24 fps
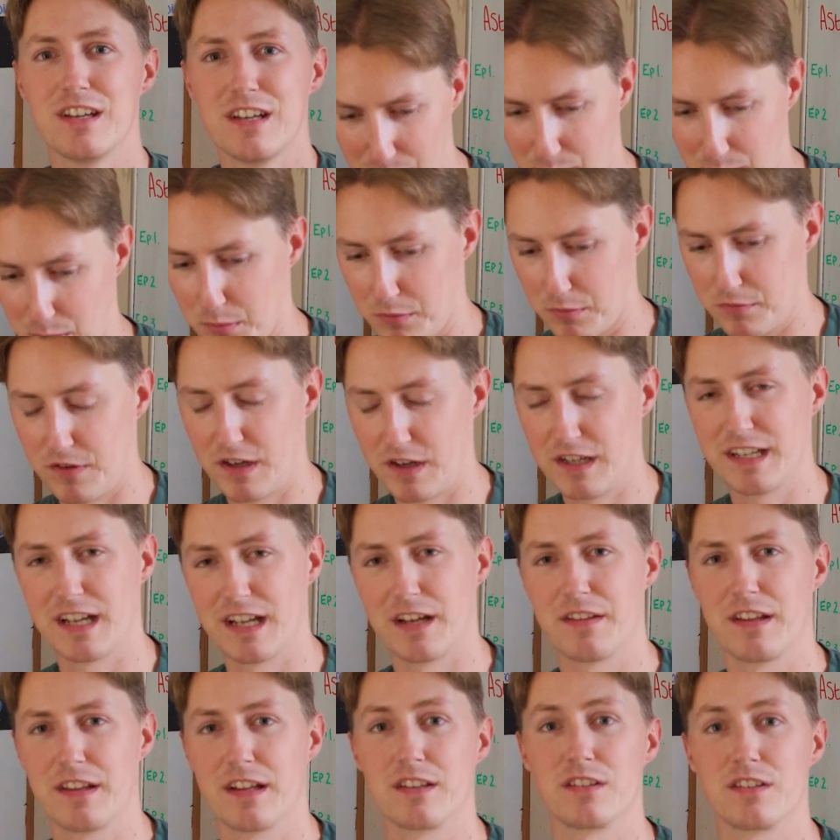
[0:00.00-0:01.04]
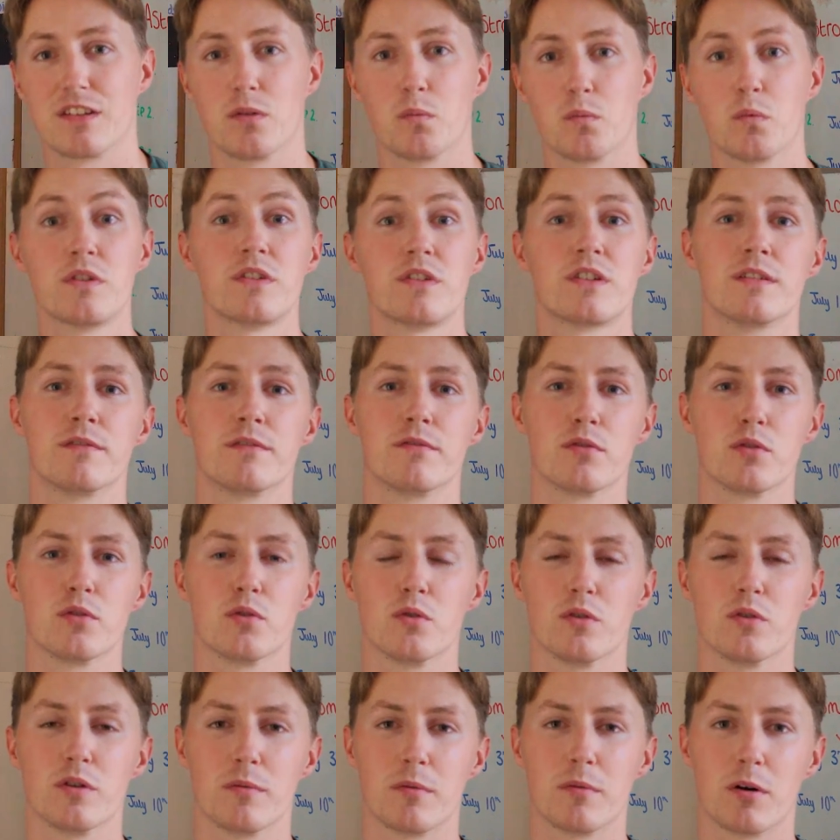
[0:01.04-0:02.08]
And we will find out the answer once and for
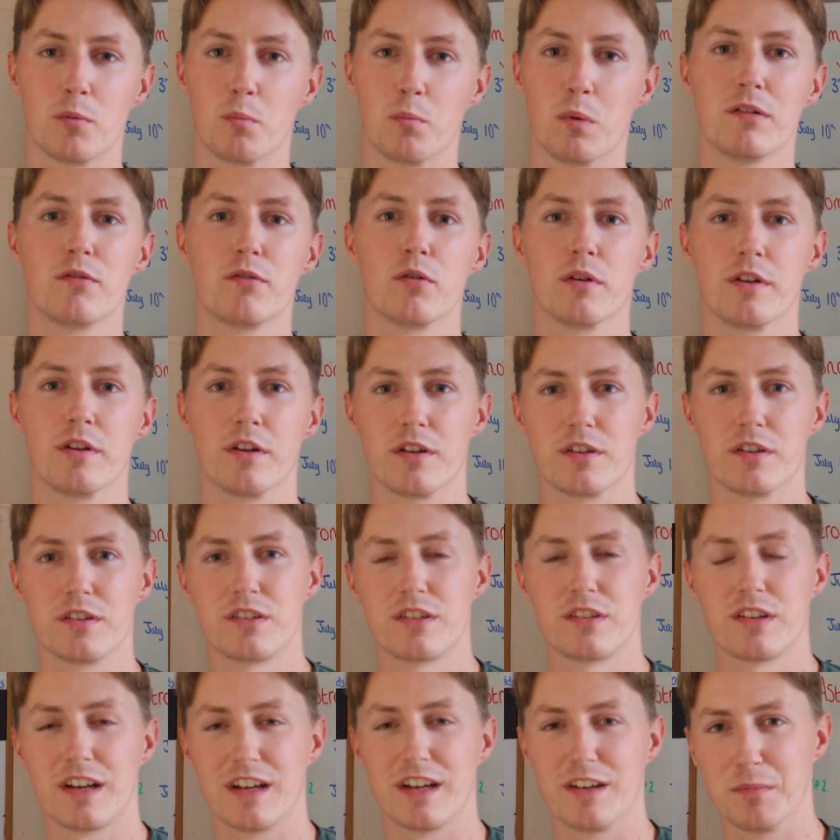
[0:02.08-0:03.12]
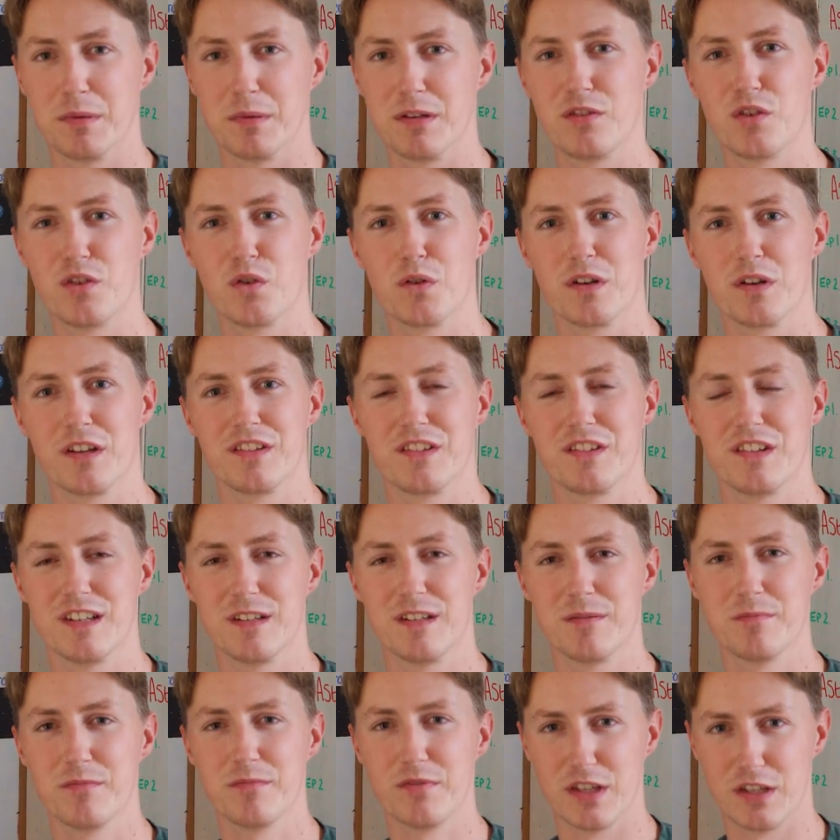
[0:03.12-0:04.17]
all on whether or not I have been
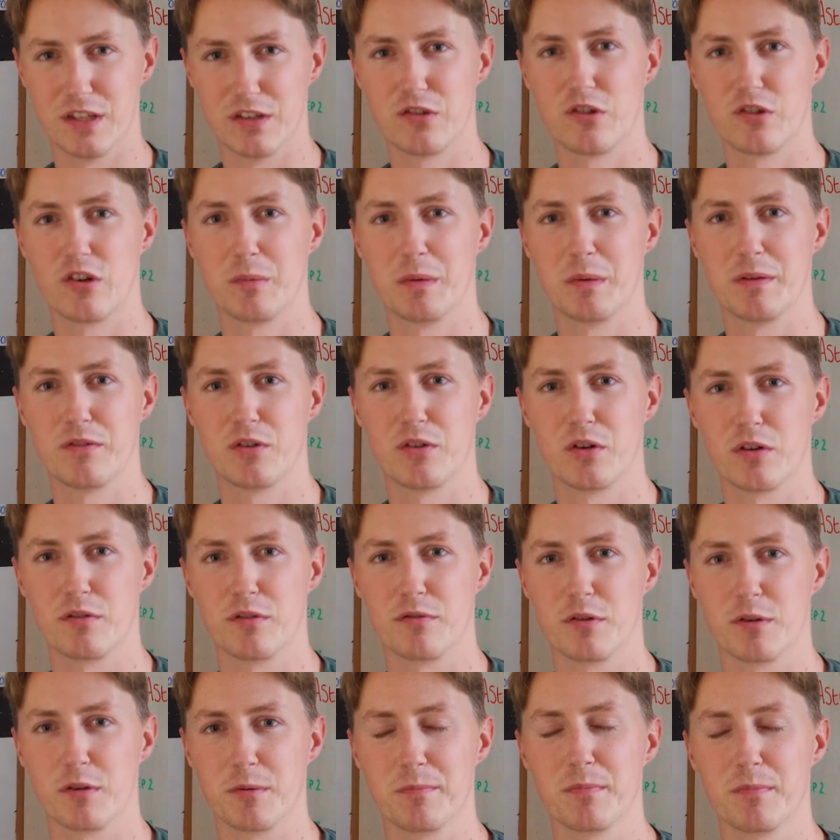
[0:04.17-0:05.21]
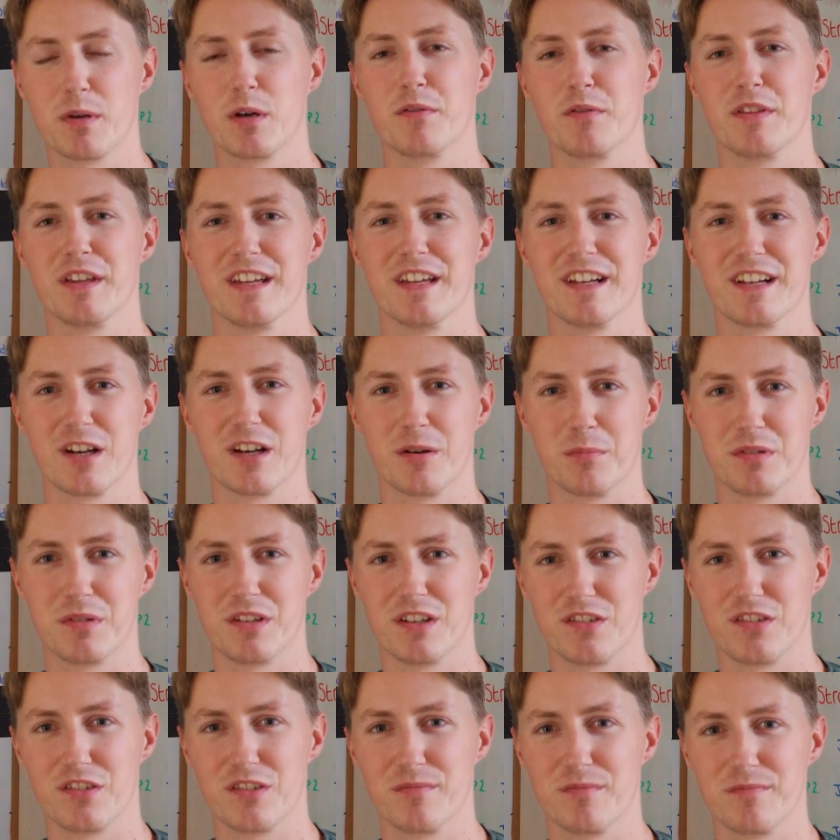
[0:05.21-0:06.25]
shortlisted for the Astronomy Photographer of the Year
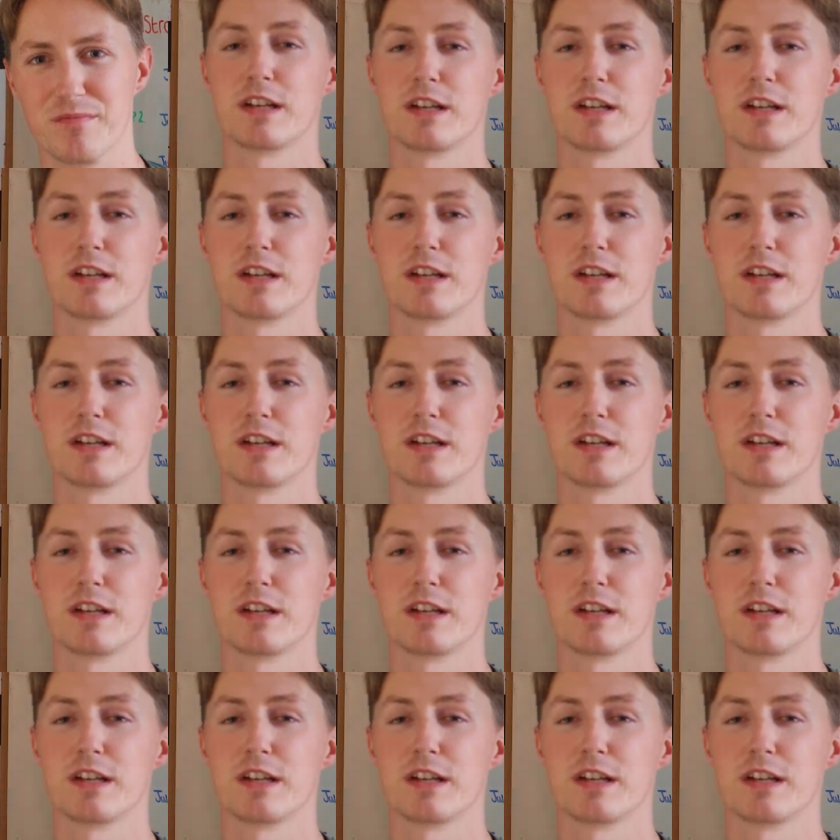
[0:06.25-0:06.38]
competition.